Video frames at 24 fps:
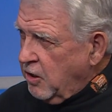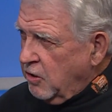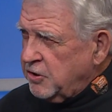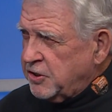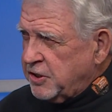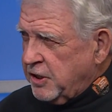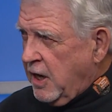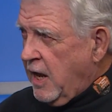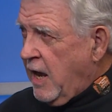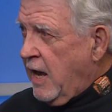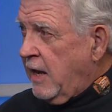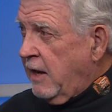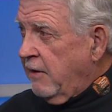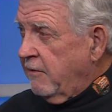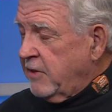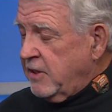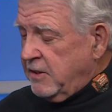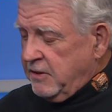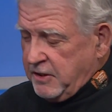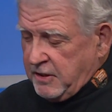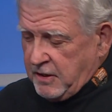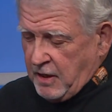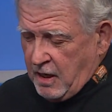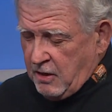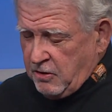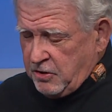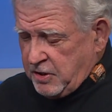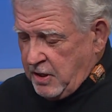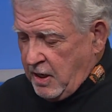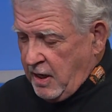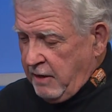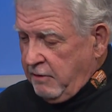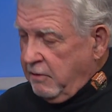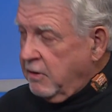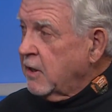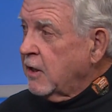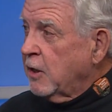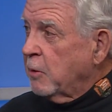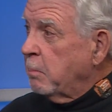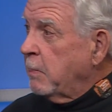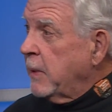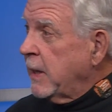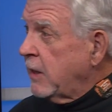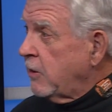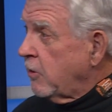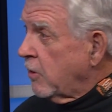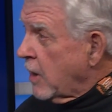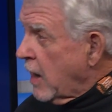oceanology, oceanology,
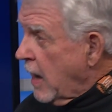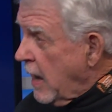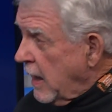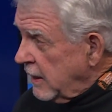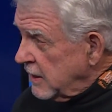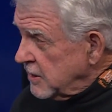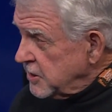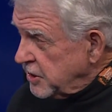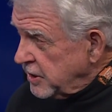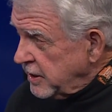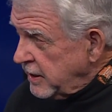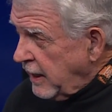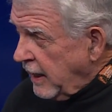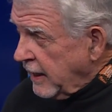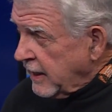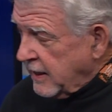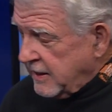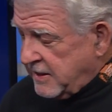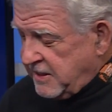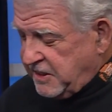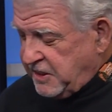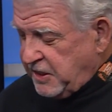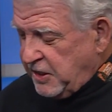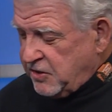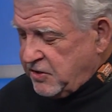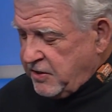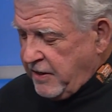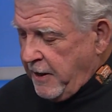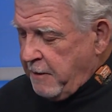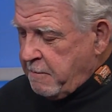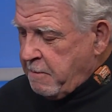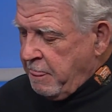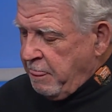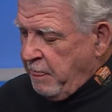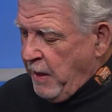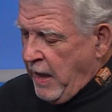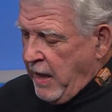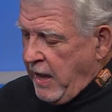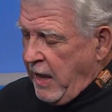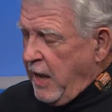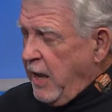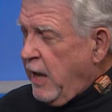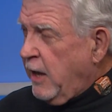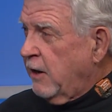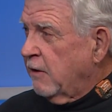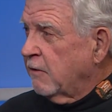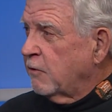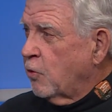meteorology, I got to teach that,
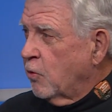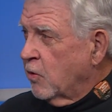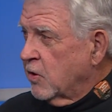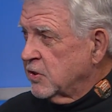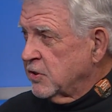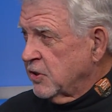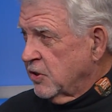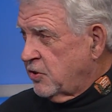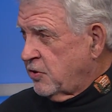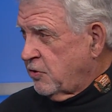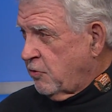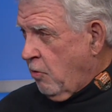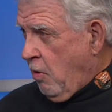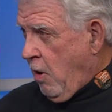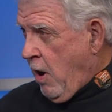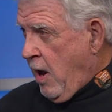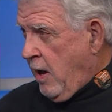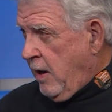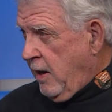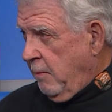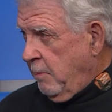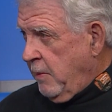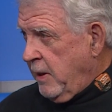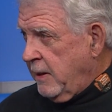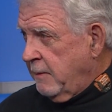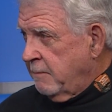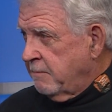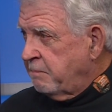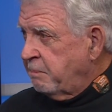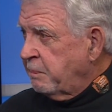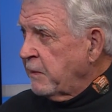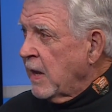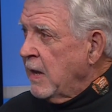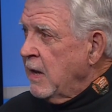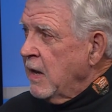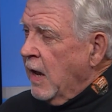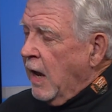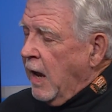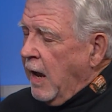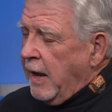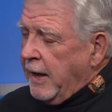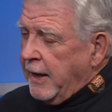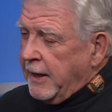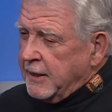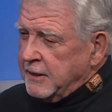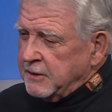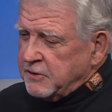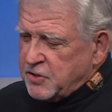and of course astronomy.
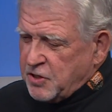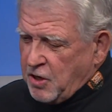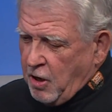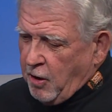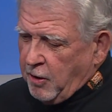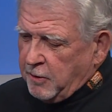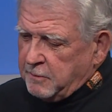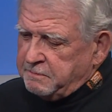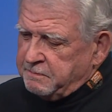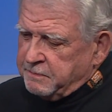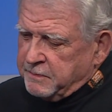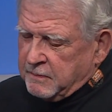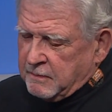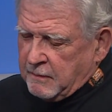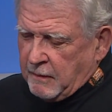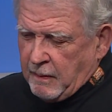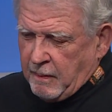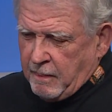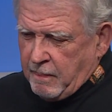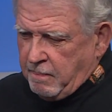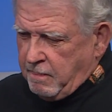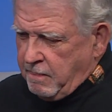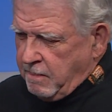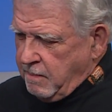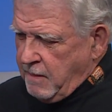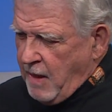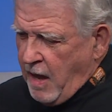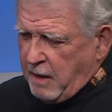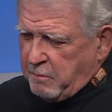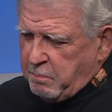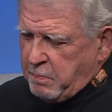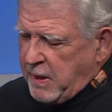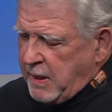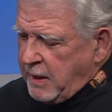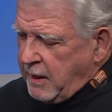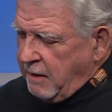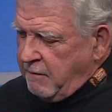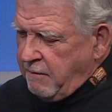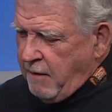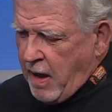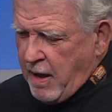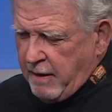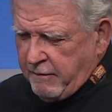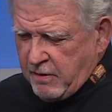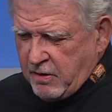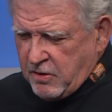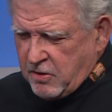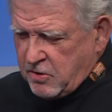Uh, so not being
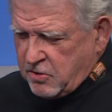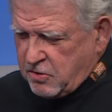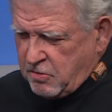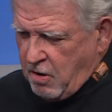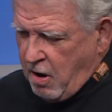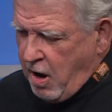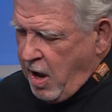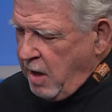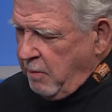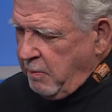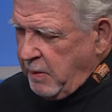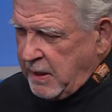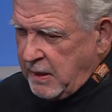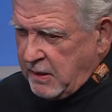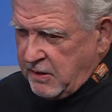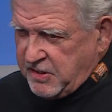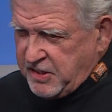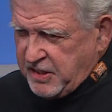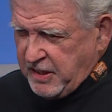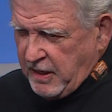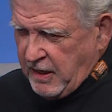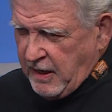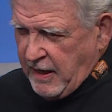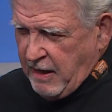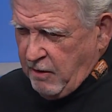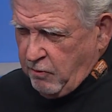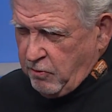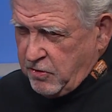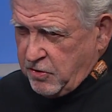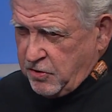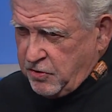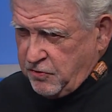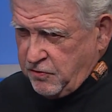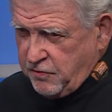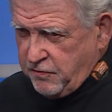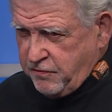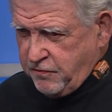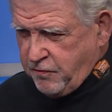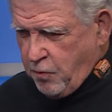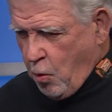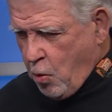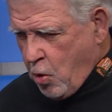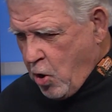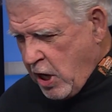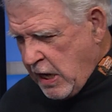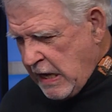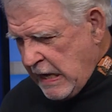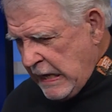involved in astronomy until I was
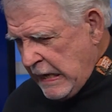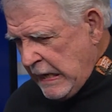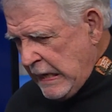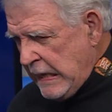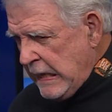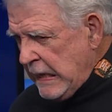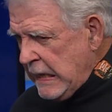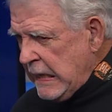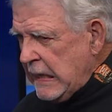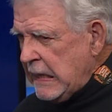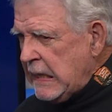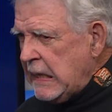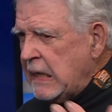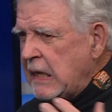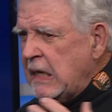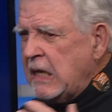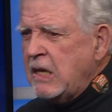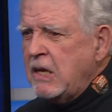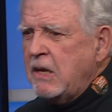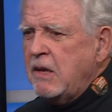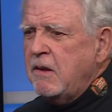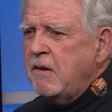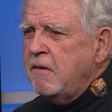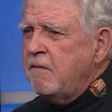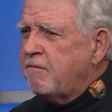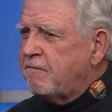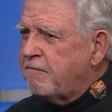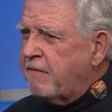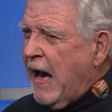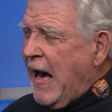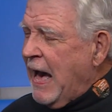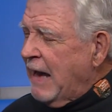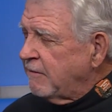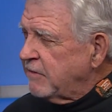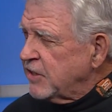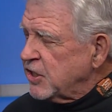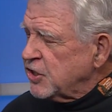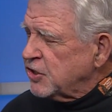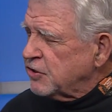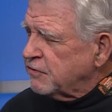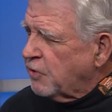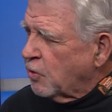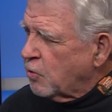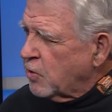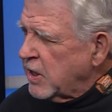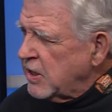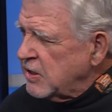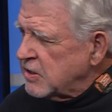45-ish,
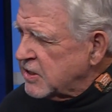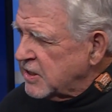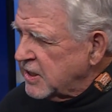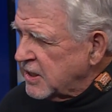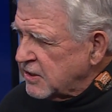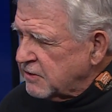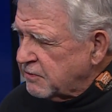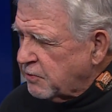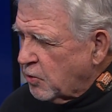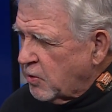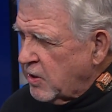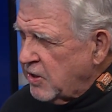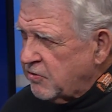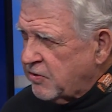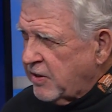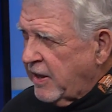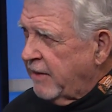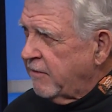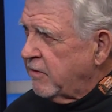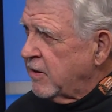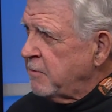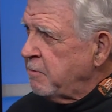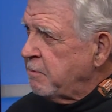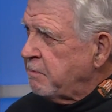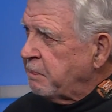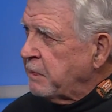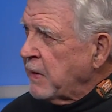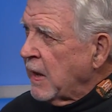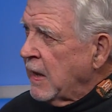46, 47,